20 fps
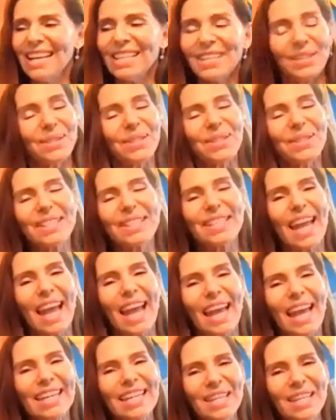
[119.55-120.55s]
So
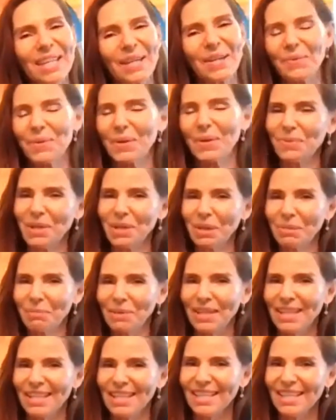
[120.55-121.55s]
today we will
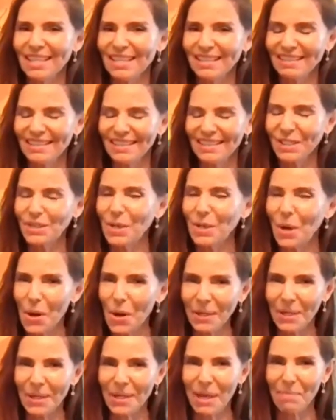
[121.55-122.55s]
be
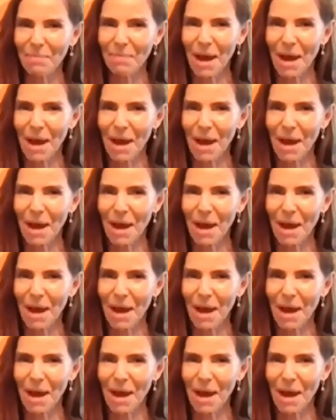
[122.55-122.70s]
talking